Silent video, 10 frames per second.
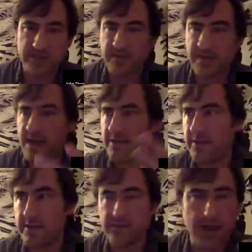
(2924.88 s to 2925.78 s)
plan,
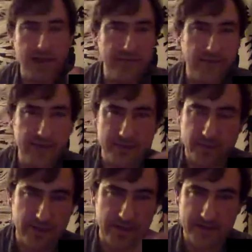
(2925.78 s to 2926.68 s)
whether it's conference,
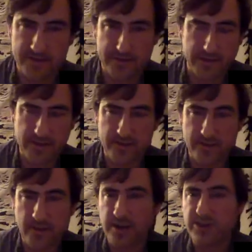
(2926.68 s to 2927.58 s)
whether it's
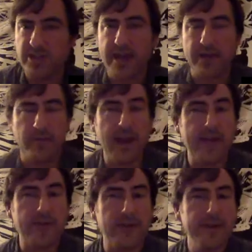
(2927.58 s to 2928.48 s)
ARCS chat,
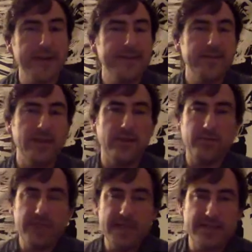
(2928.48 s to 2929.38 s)
whatever,
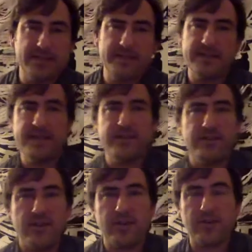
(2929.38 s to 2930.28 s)
please send
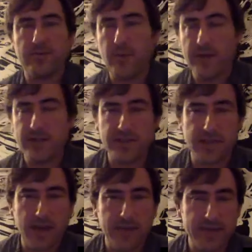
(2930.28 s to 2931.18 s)
your questions or
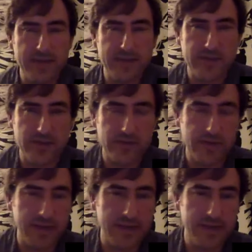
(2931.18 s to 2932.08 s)
comments
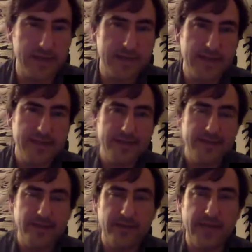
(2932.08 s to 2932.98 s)
to
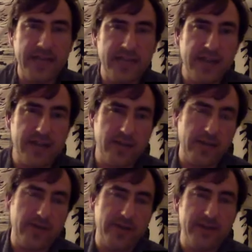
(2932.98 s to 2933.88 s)
any channel,
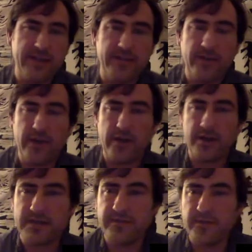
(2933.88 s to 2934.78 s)
whether it's
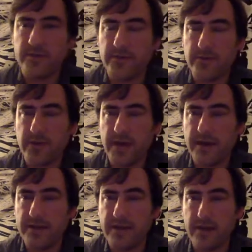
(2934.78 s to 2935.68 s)

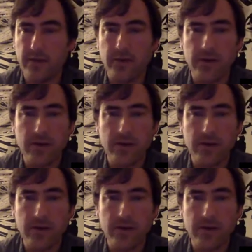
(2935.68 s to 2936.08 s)
info@arcsinfo.org